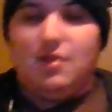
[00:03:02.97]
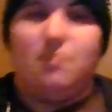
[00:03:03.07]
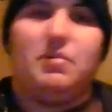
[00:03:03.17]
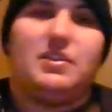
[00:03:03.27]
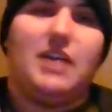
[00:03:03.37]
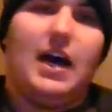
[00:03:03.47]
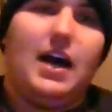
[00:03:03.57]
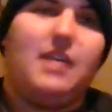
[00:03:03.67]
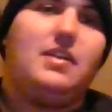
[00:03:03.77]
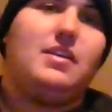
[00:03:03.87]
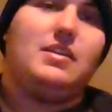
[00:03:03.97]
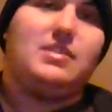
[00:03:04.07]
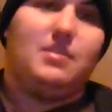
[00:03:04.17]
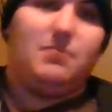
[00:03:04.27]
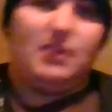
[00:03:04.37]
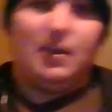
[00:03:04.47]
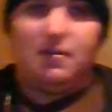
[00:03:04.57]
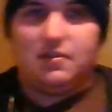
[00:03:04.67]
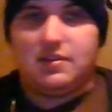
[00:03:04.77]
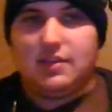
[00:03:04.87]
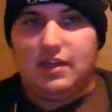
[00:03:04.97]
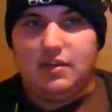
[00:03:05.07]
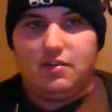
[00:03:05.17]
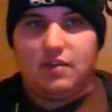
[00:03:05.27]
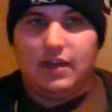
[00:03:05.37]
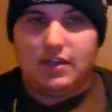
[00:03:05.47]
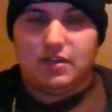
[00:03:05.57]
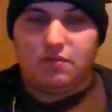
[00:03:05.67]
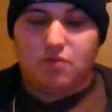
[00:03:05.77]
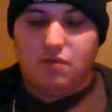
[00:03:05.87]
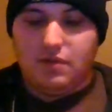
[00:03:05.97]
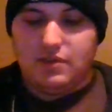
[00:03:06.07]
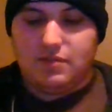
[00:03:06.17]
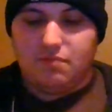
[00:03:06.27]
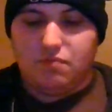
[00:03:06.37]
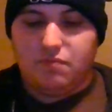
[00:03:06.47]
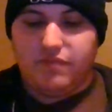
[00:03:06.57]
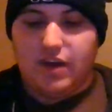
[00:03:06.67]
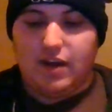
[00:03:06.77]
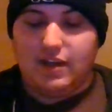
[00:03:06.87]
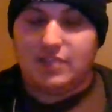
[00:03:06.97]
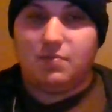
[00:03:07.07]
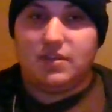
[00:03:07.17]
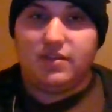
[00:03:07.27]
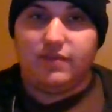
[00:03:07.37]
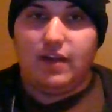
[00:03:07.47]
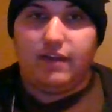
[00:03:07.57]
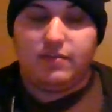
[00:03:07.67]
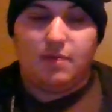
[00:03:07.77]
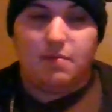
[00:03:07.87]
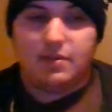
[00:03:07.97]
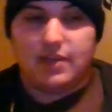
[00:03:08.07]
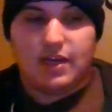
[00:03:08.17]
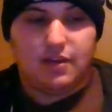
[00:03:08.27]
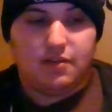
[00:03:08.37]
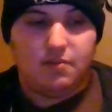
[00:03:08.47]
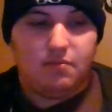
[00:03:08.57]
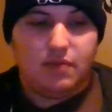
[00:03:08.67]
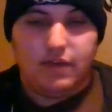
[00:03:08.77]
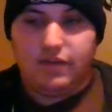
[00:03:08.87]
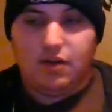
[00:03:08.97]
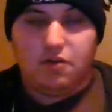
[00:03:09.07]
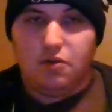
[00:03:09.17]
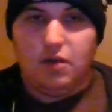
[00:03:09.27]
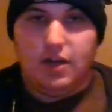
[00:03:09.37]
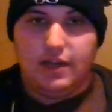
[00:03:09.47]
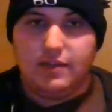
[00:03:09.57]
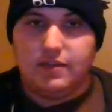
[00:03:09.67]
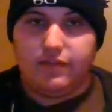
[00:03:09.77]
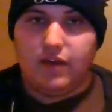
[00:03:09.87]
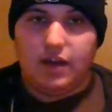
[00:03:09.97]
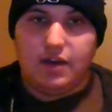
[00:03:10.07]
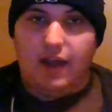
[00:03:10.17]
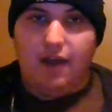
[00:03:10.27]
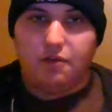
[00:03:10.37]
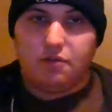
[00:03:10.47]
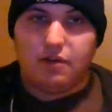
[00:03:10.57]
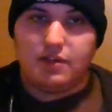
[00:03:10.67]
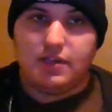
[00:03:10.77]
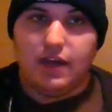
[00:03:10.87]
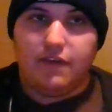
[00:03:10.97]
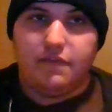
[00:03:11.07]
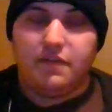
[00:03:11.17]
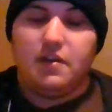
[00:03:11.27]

Batoning is something else, and you can actually ruin some very expensive knives by batoning them. And if you don't know what it is, if you're not into outdoor stuff,